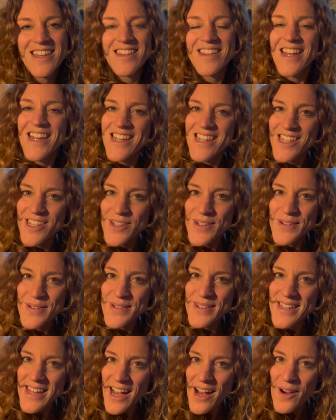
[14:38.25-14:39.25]
Thank
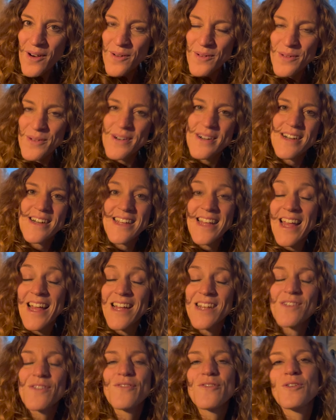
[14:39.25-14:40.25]
you now
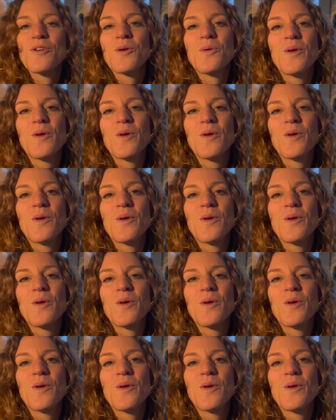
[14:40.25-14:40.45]
again for